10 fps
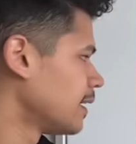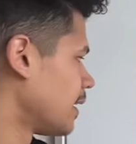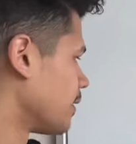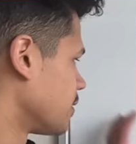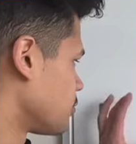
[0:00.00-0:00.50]

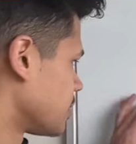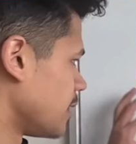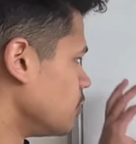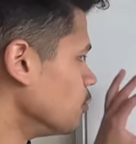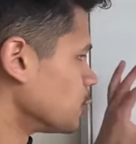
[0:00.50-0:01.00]
Uh, this was a
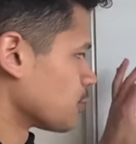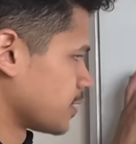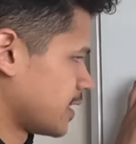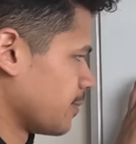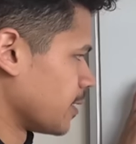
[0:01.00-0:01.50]
neutral
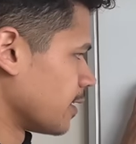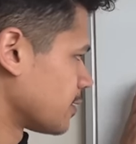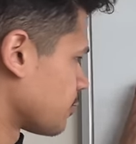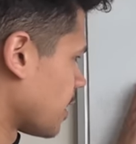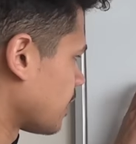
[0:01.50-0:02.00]

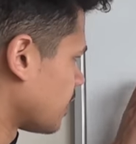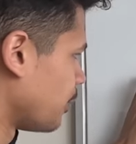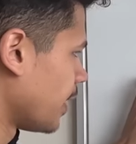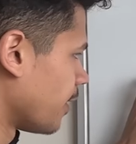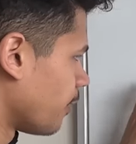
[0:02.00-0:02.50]
stimulus, right? The
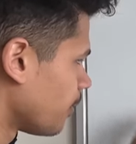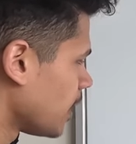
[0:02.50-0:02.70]
bell.